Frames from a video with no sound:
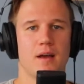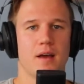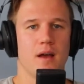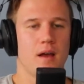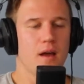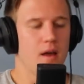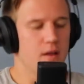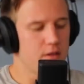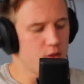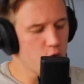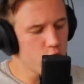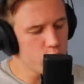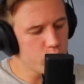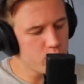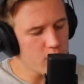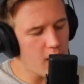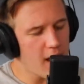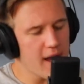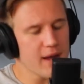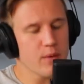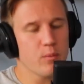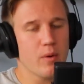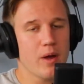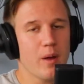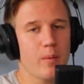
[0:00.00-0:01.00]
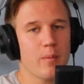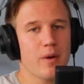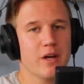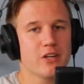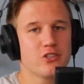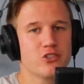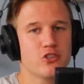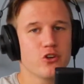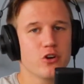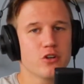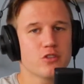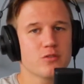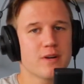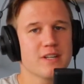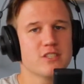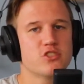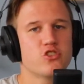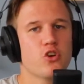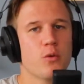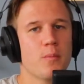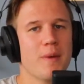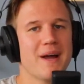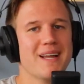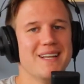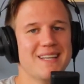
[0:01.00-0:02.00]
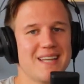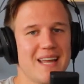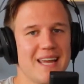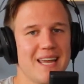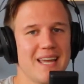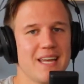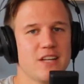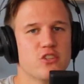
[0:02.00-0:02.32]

So I wear my shorts, right, so my knee